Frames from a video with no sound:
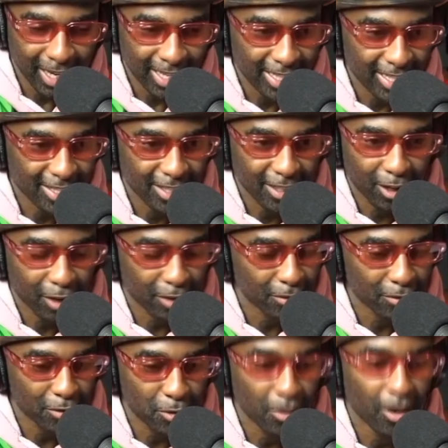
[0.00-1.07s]
I guess a lot
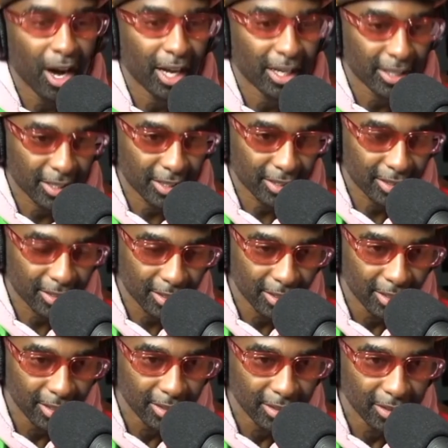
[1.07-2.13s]
of new artists,
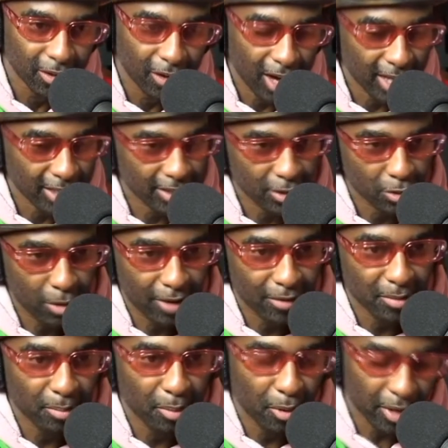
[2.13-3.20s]
or artists who haven't